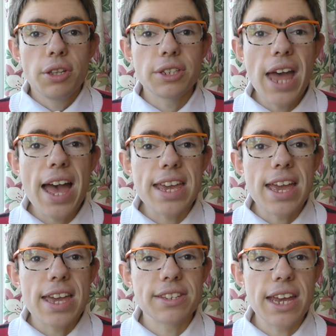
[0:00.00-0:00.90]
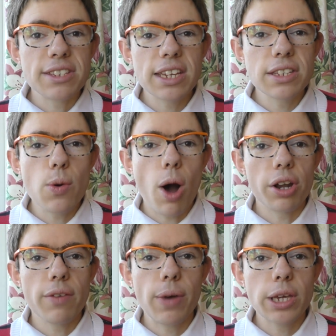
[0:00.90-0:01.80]
Today is day
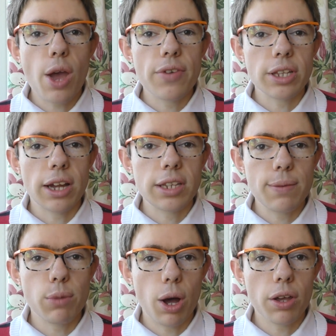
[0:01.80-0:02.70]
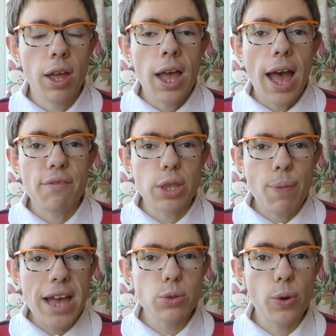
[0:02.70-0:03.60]
61 of my COVID-19 blog, and for the
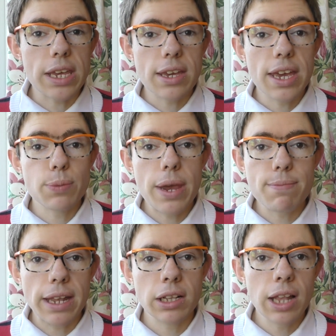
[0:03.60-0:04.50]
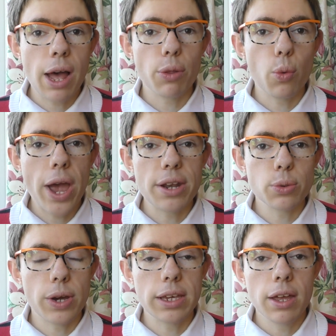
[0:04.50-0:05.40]
past week it's been Mental Health
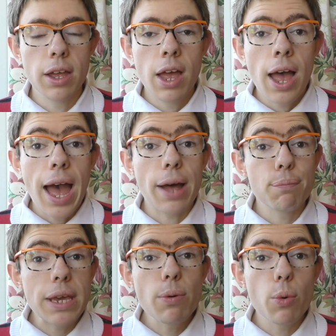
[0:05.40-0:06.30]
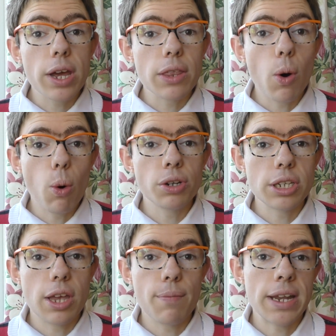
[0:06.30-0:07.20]
Awareness Week, and people with
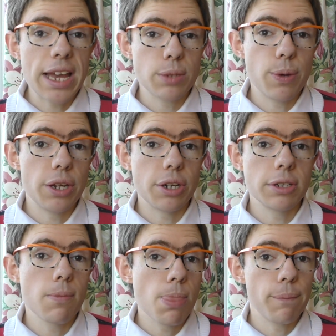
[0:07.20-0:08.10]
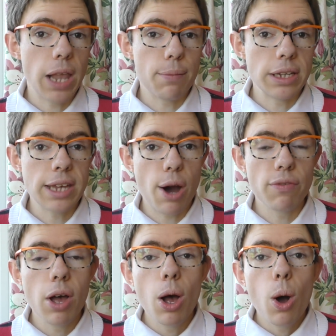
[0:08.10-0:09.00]
autism and Asperger's, like
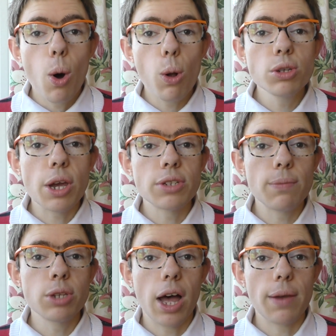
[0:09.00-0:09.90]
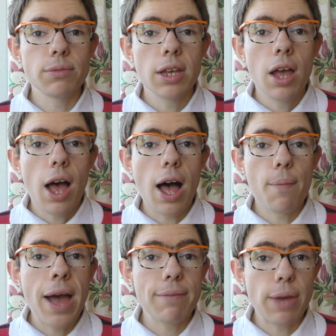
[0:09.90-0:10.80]
myself, also sometimes
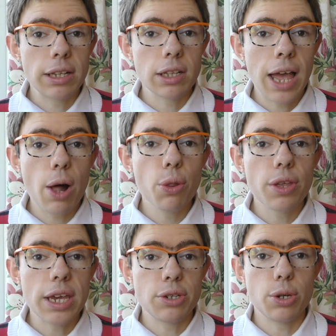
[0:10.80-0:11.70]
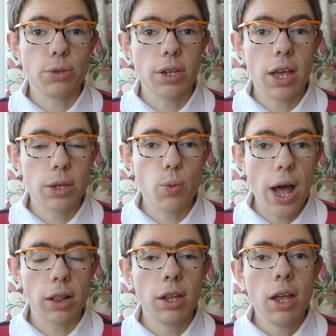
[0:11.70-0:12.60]
have mental health issues as
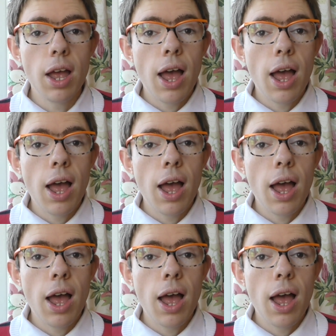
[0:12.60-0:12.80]
well.